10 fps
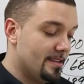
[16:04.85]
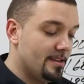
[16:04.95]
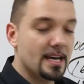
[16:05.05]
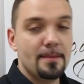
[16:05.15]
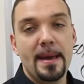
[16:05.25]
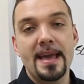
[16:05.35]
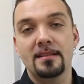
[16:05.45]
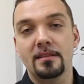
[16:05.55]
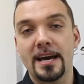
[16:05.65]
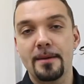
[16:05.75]
You got to pay
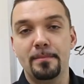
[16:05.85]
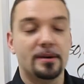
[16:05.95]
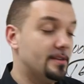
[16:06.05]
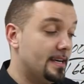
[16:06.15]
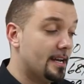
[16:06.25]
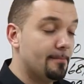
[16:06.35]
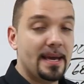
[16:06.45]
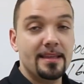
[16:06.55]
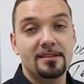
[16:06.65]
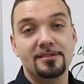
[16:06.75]
the light bill. You got to
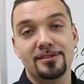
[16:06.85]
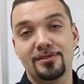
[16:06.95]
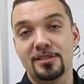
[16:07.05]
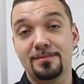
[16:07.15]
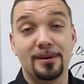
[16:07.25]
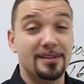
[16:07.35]
pay the insurance bill.